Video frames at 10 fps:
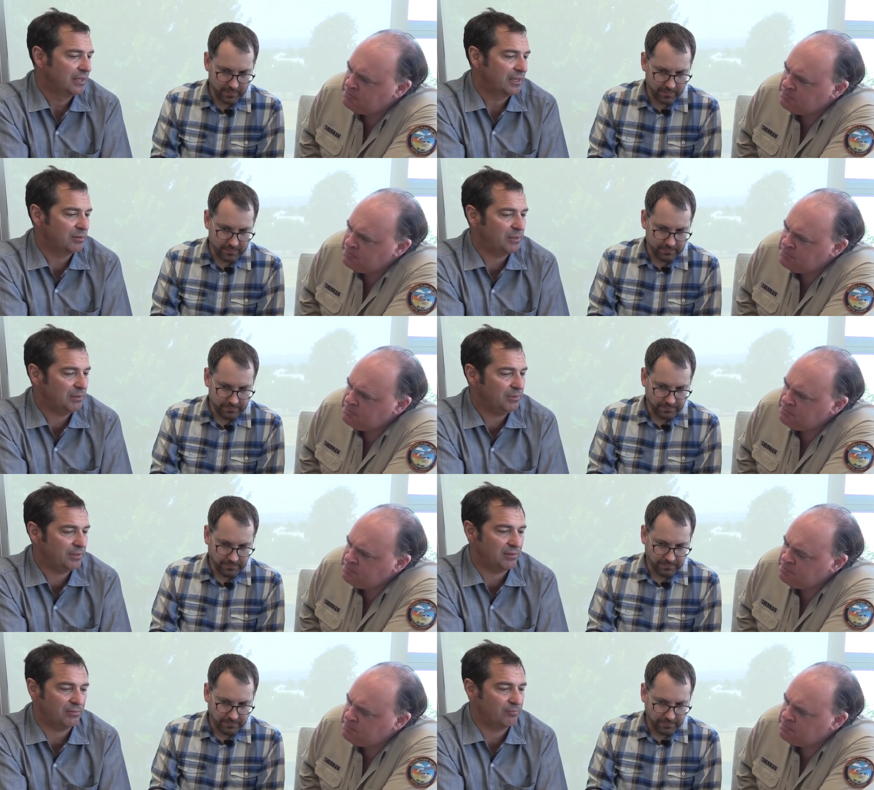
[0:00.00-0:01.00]
Speaker 1: And to be able
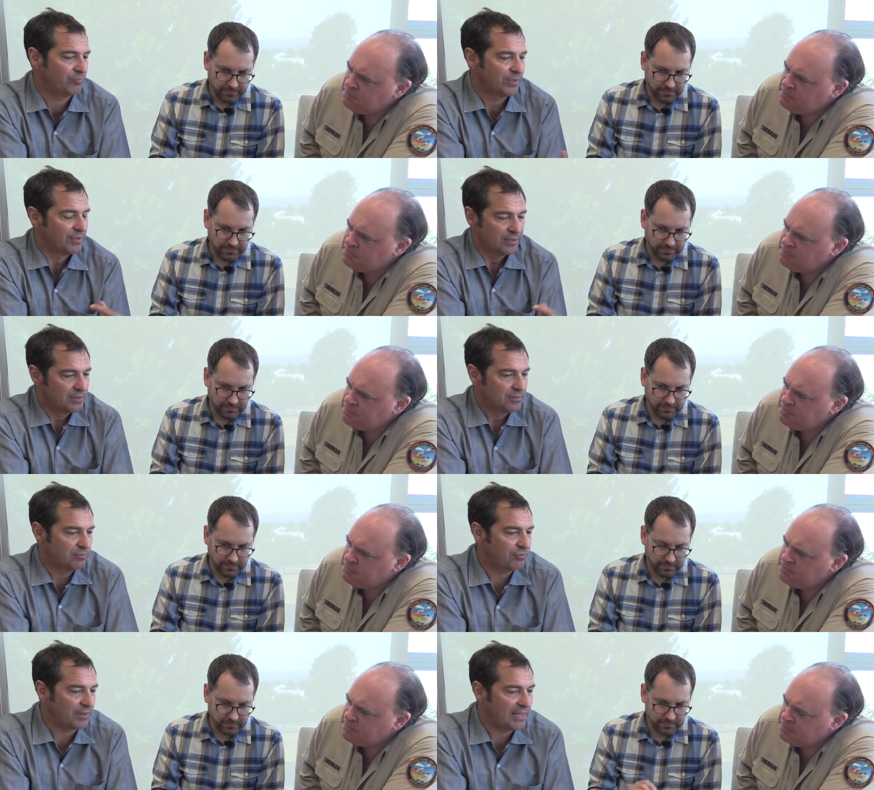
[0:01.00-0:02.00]
to
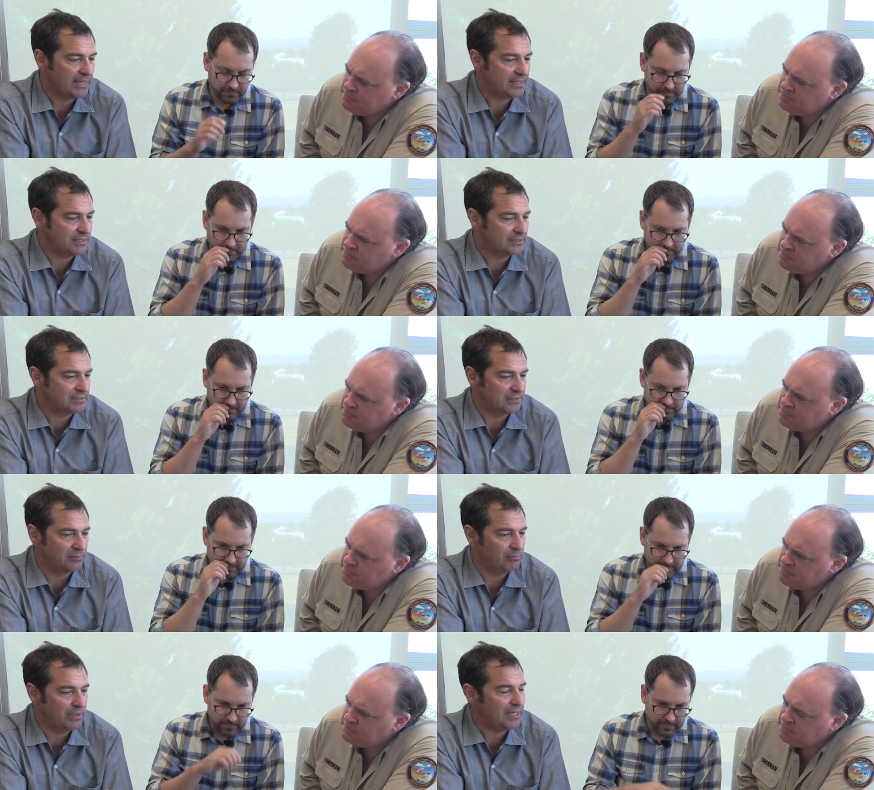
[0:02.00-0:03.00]
fly this
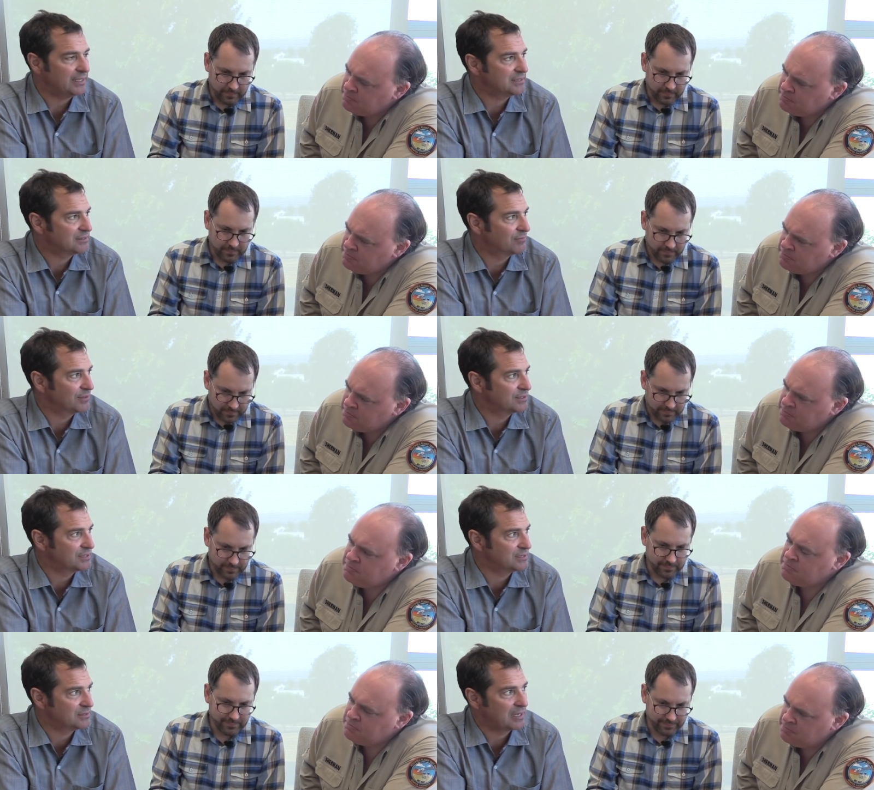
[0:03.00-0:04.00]
in minutes
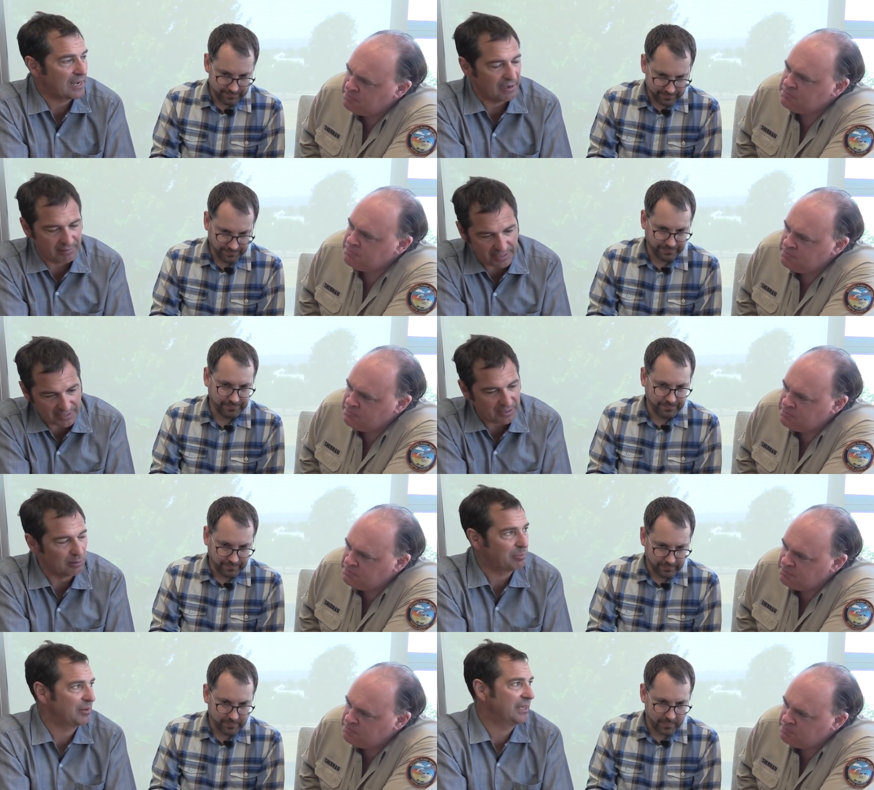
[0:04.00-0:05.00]
versus hiring an
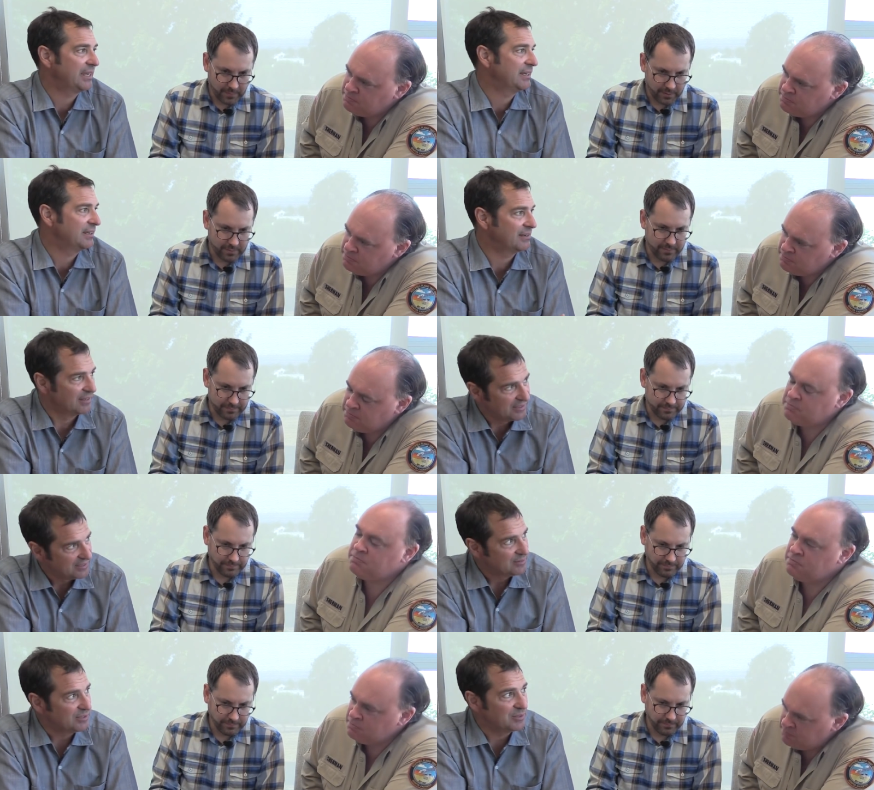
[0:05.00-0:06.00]
airplane and
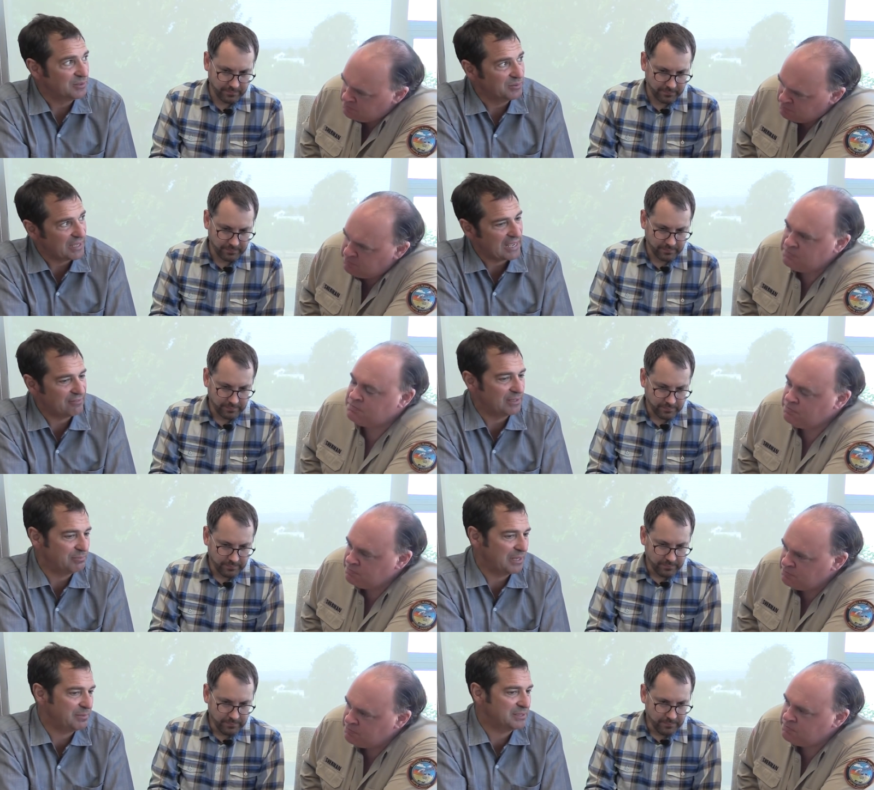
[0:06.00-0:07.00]
you know,
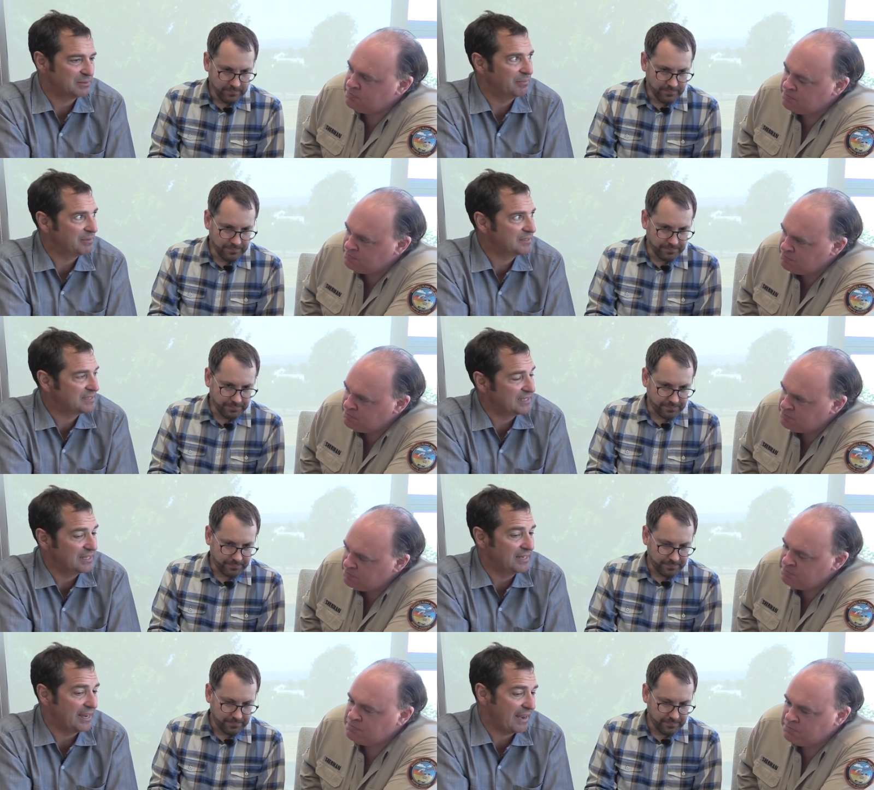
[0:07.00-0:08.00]
having maybe
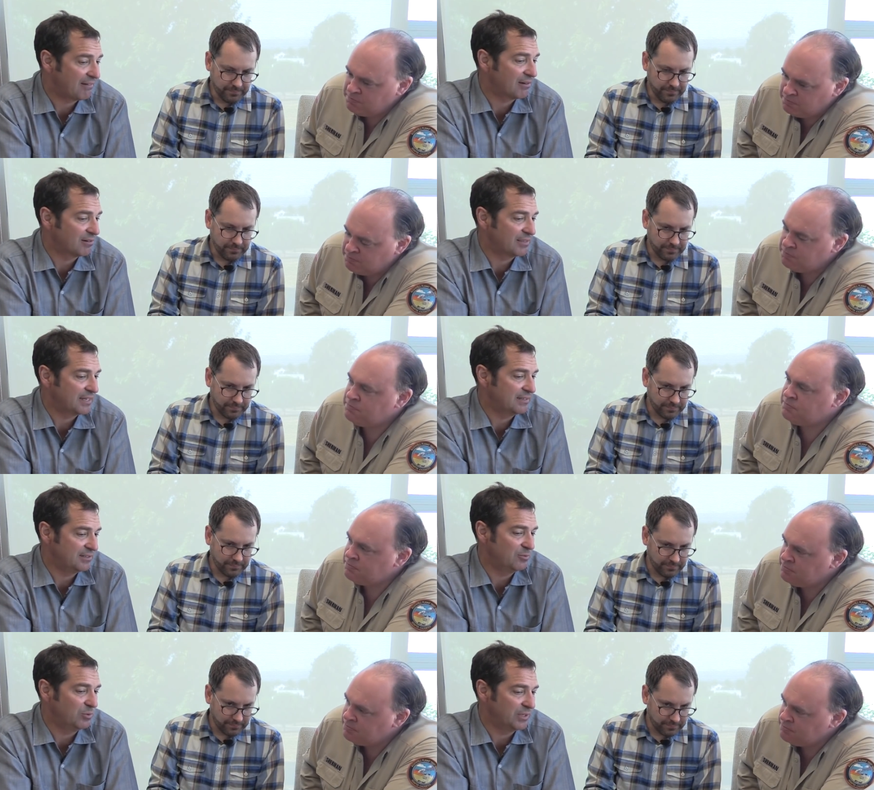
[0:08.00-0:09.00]
an error
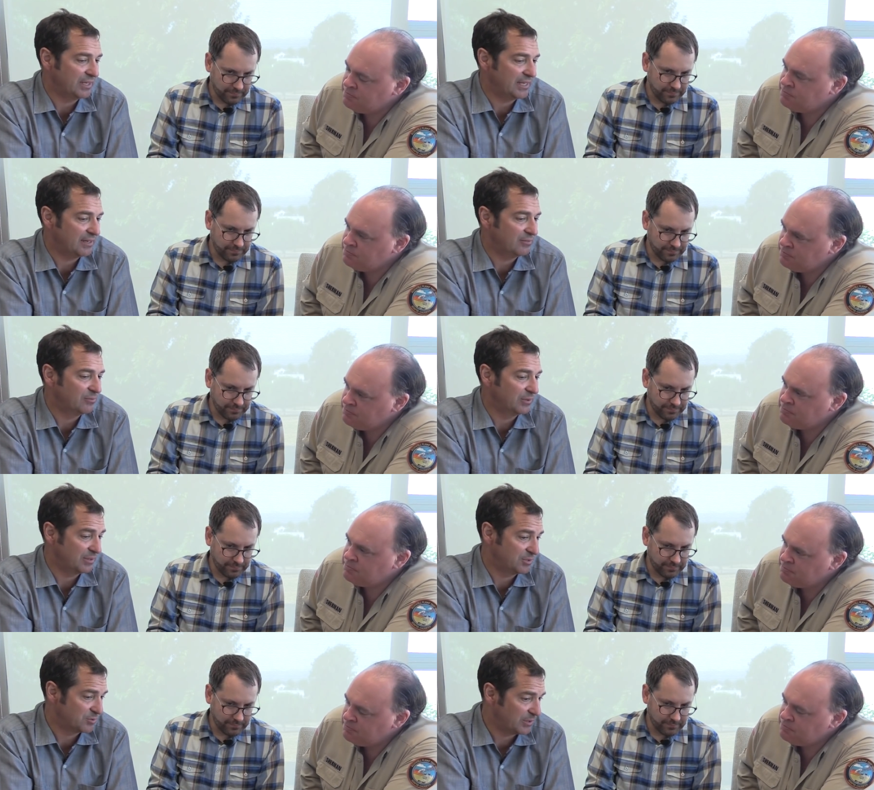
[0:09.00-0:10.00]
that you wouldn't get
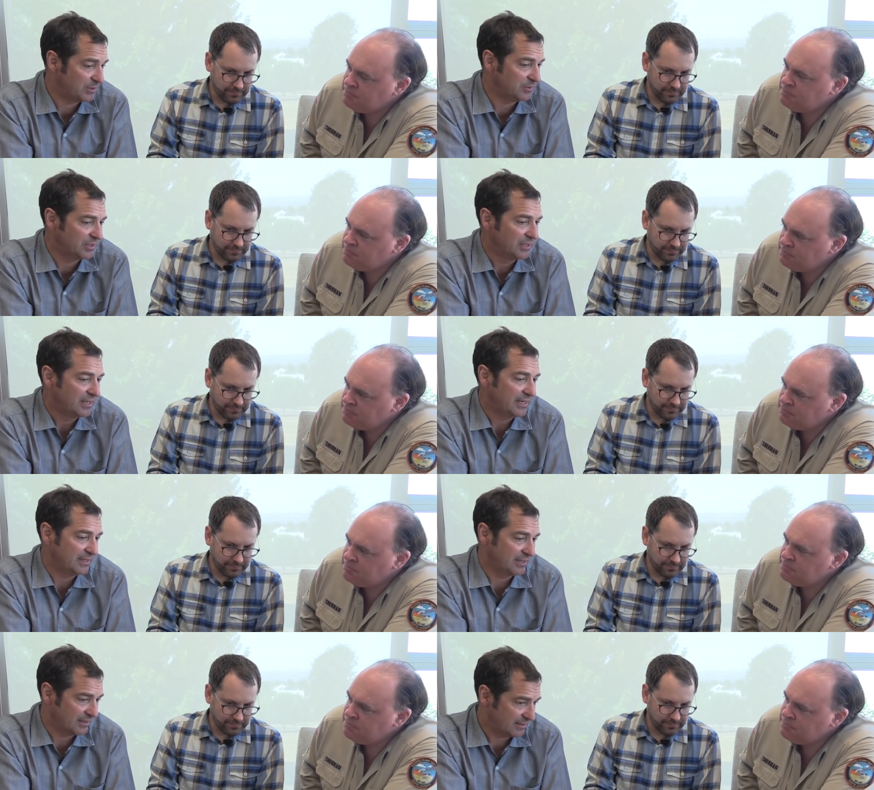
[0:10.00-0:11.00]
with a drone
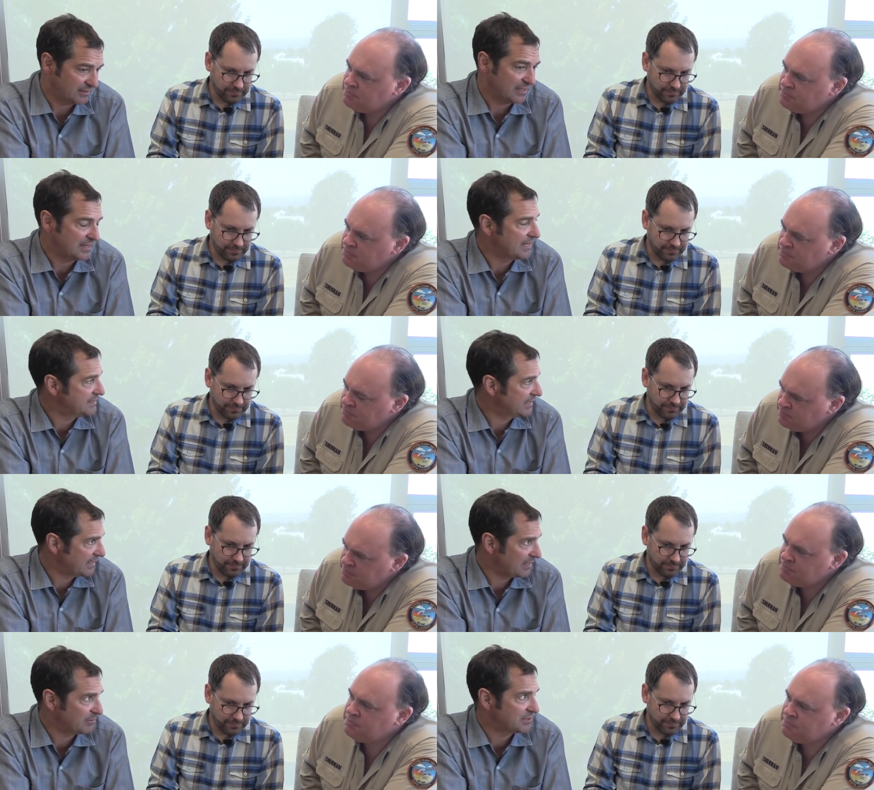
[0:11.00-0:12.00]
and the high-tech
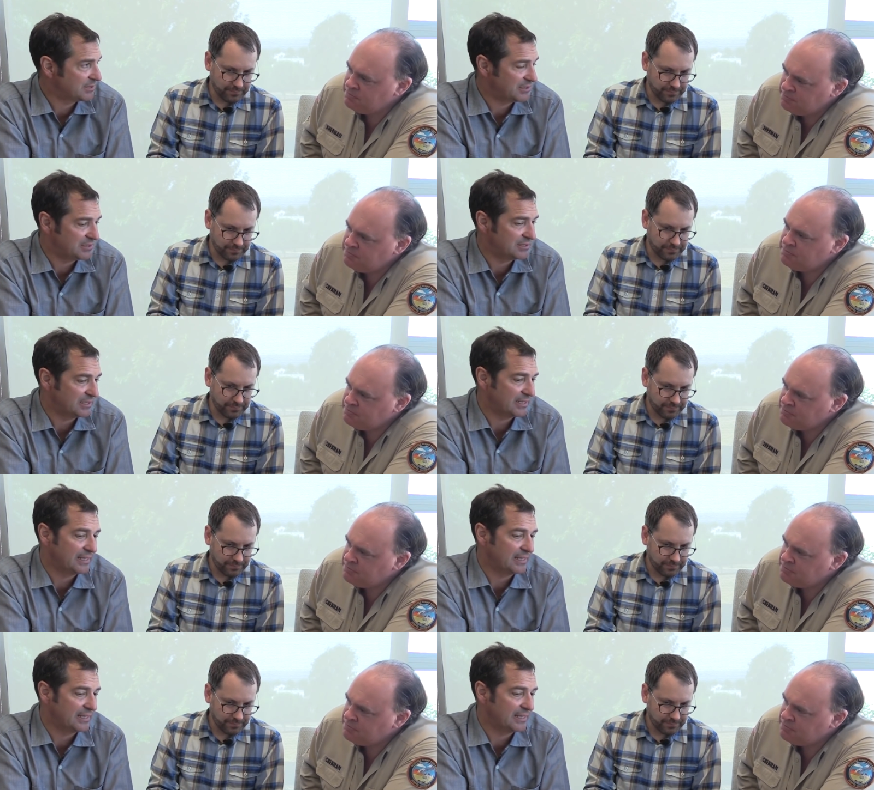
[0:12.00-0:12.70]
cameras you're using,